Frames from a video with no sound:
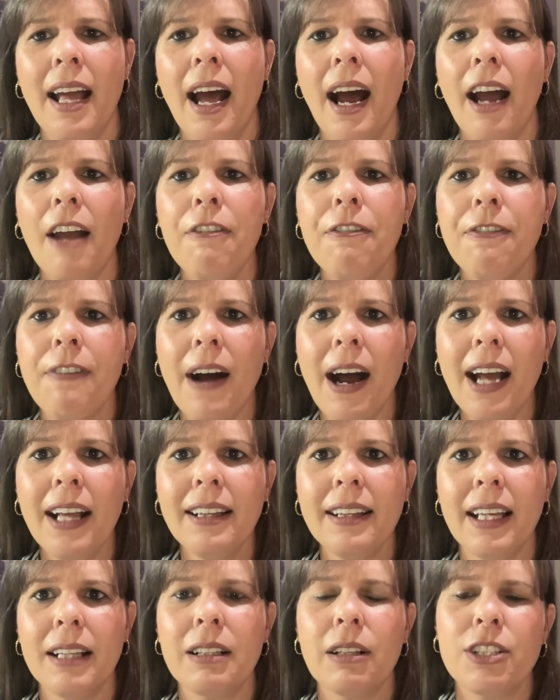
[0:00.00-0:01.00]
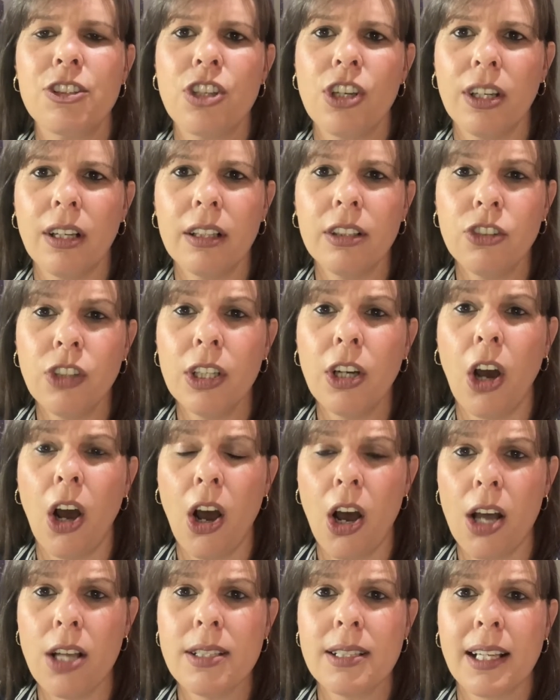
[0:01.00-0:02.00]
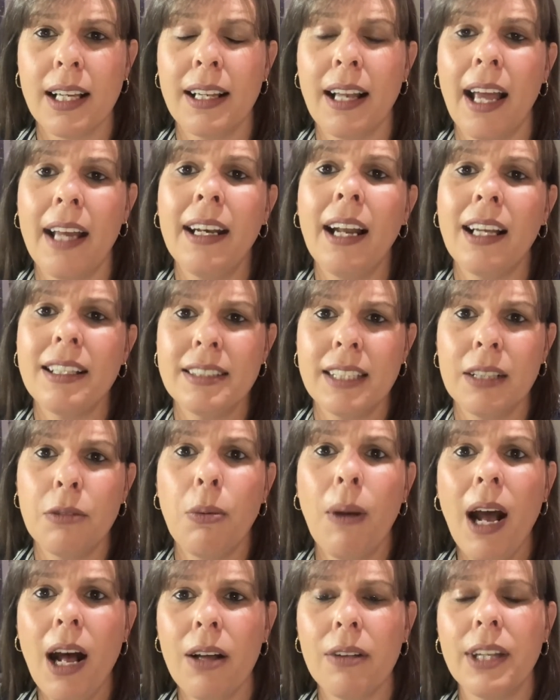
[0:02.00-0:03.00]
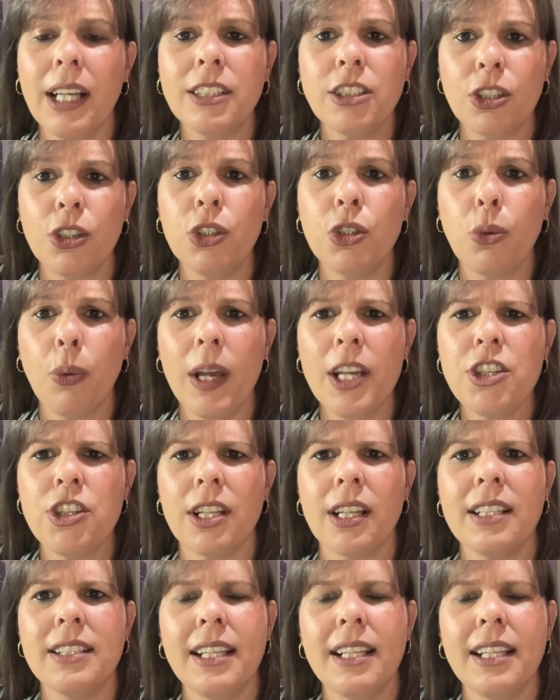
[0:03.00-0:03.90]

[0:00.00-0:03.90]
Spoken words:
I find that children ask, and then I said, wow, that's a good question.